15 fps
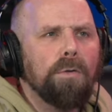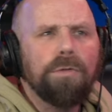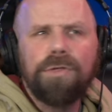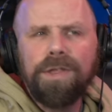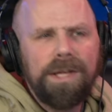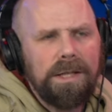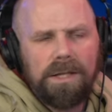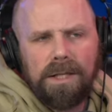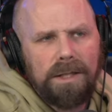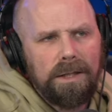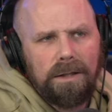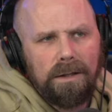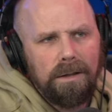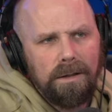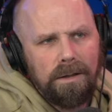think that
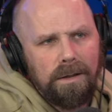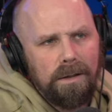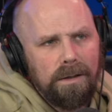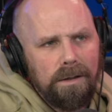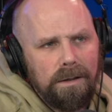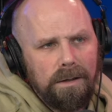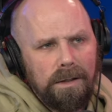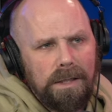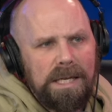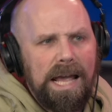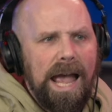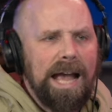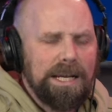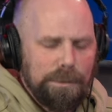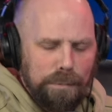
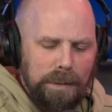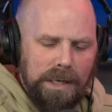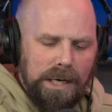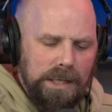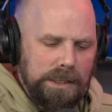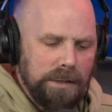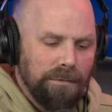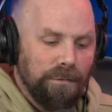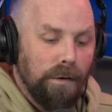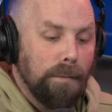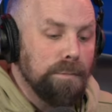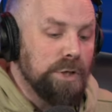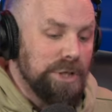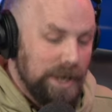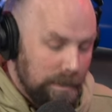the explanation
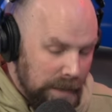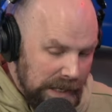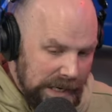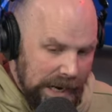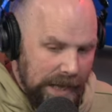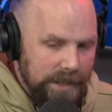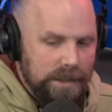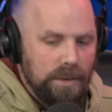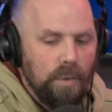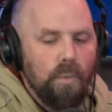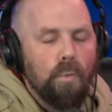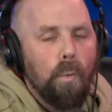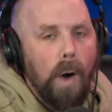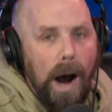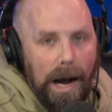from Jimmy as to
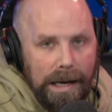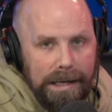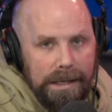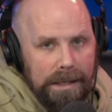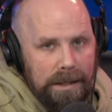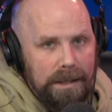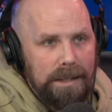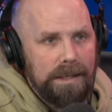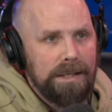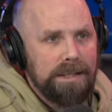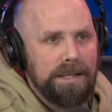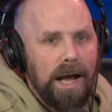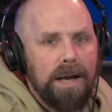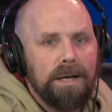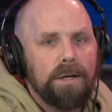why he
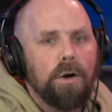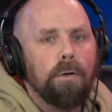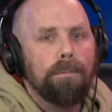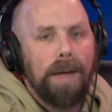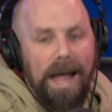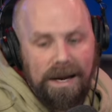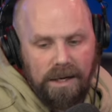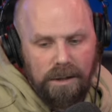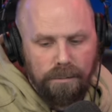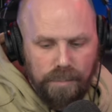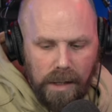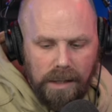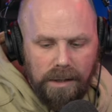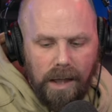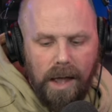decided to go back to the
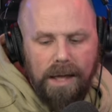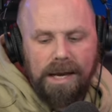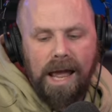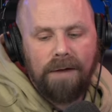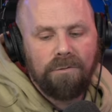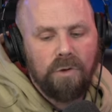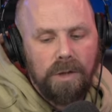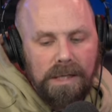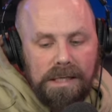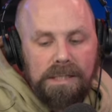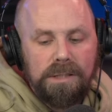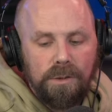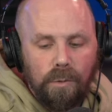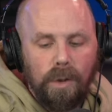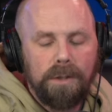bloodline after
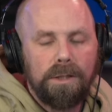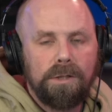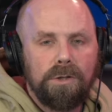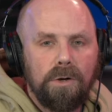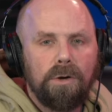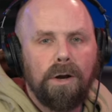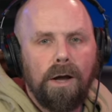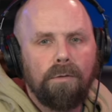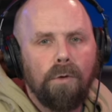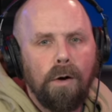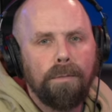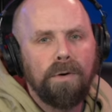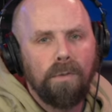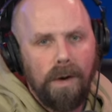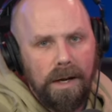he's the one that turned on
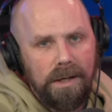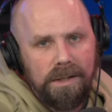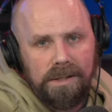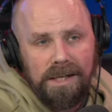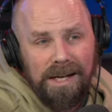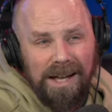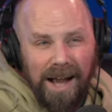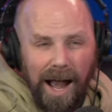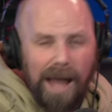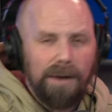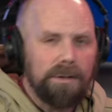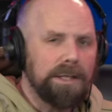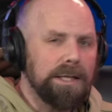Roman Reigns, I don't